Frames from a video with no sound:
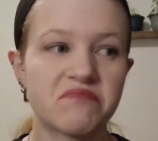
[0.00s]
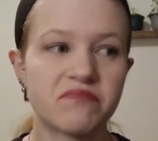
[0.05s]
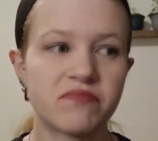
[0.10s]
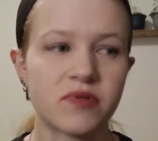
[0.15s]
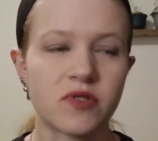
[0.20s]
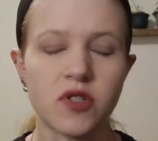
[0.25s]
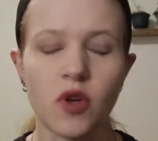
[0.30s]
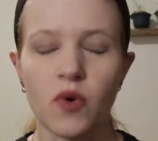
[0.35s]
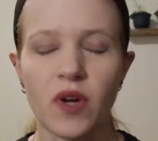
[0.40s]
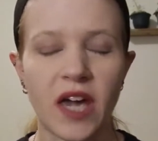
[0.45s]

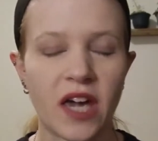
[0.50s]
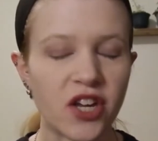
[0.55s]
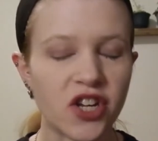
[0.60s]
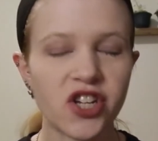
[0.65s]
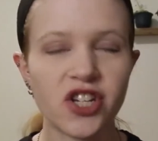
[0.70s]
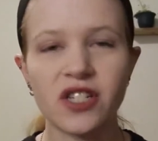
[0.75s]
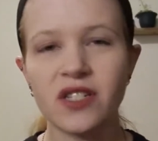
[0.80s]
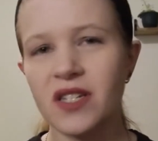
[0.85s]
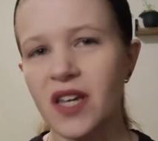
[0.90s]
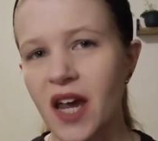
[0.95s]

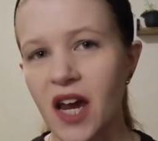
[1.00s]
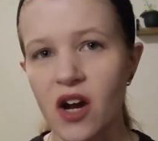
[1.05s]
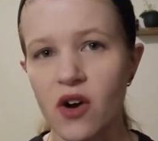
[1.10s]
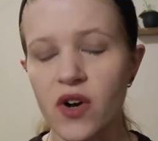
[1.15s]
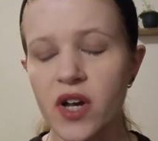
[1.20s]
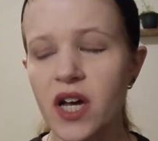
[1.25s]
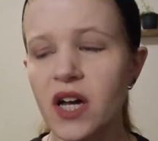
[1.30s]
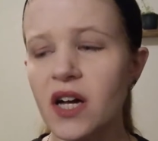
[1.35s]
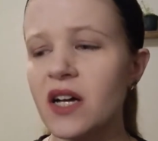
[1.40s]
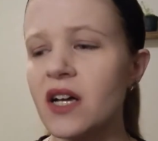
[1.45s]
location,
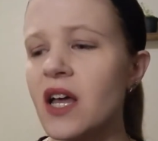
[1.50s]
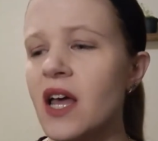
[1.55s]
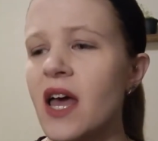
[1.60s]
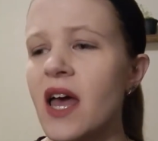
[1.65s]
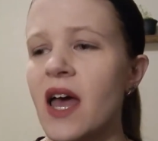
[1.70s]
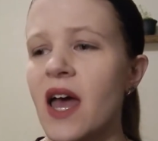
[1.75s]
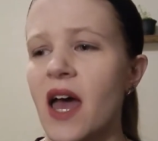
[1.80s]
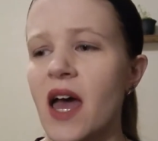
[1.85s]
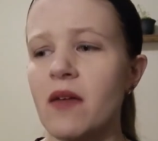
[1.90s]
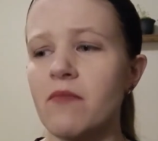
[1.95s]
area,
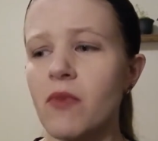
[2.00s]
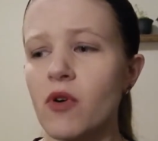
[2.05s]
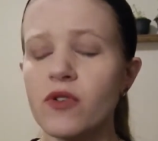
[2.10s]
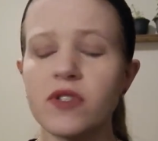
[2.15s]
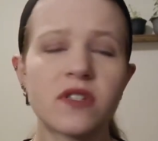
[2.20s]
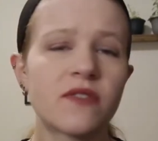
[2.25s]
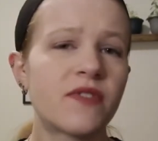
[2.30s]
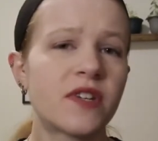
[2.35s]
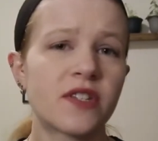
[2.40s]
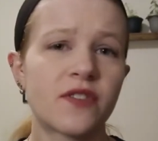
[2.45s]
and
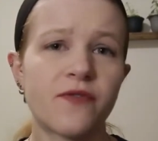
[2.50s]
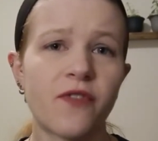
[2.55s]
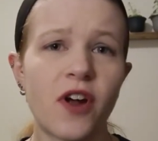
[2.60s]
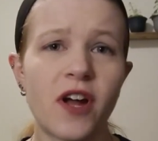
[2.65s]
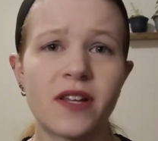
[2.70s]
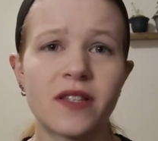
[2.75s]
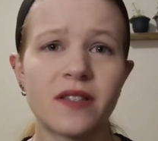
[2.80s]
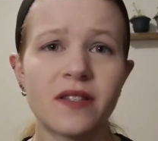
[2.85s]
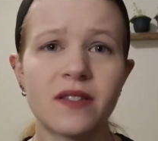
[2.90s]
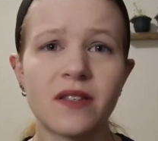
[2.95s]
most of his
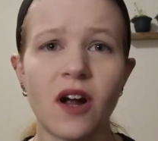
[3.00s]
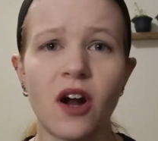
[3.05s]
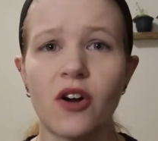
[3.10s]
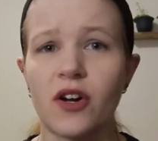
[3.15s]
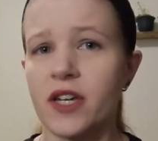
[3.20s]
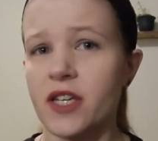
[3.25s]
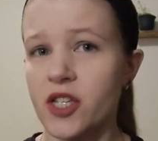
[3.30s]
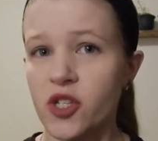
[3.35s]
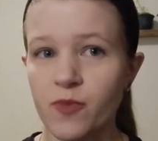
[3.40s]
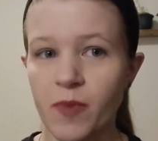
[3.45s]
friends are
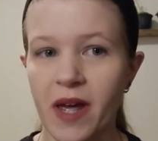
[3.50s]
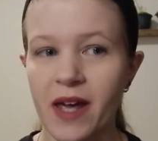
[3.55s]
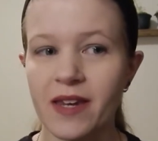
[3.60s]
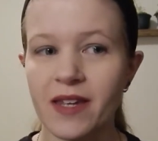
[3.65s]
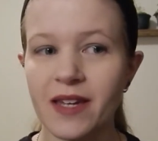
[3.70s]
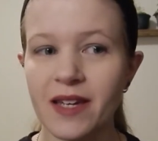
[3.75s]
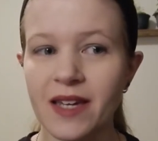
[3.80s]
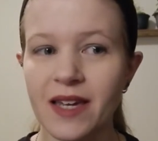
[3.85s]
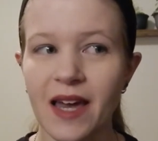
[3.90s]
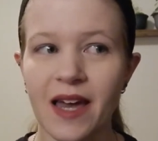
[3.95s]

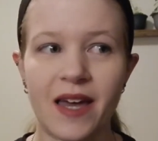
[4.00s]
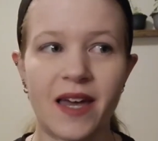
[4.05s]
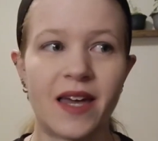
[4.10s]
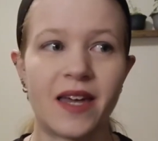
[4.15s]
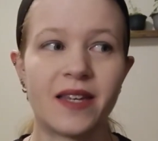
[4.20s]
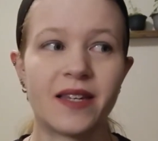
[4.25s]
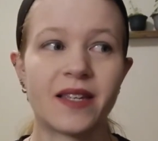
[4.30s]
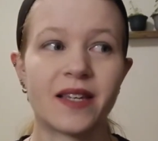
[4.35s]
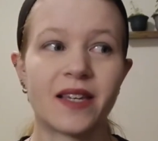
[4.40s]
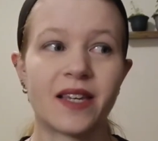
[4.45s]
Hispanic,
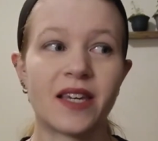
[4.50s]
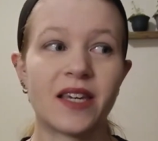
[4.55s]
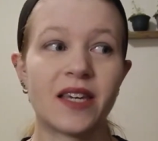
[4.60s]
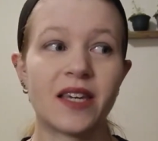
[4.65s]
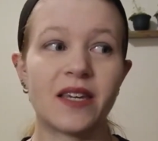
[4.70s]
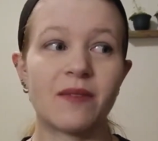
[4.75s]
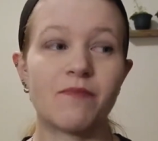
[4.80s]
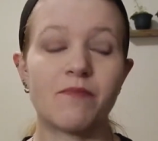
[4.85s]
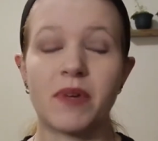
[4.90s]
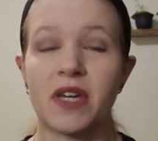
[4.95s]
and
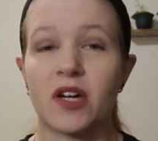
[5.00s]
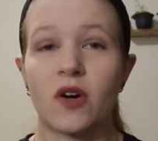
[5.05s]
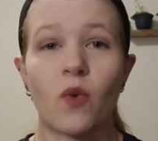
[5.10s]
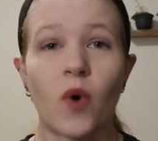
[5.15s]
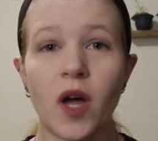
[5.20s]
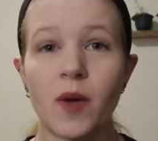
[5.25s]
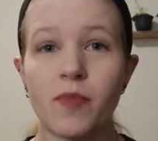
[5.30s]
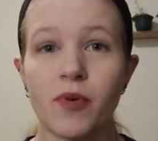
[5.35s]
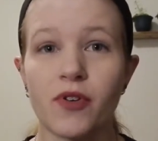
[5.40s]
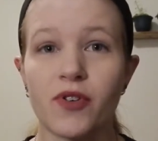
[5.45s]
he, being a
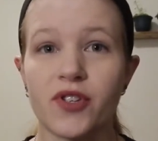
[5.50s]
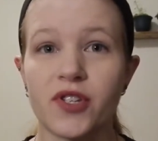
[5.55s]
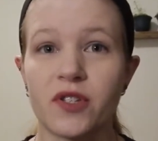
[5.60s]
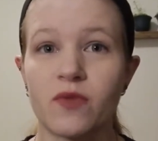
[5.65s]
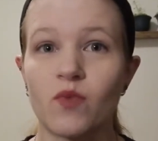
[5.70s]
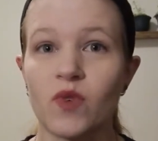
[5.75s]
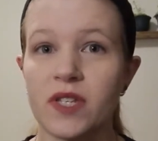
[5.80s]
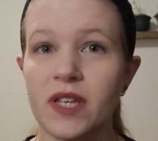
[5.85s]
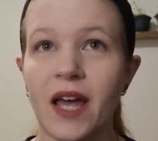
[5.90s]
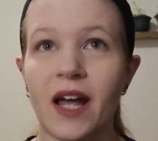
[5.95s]
white
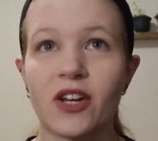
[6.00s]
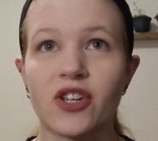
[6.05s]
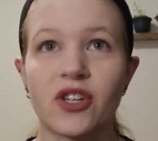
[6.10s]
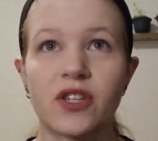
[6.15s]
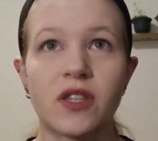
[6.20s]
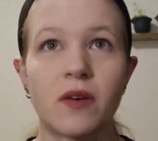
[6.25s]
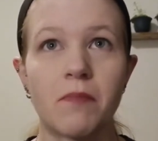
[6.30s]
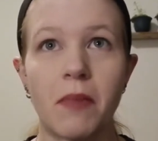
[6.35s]
person, was actually the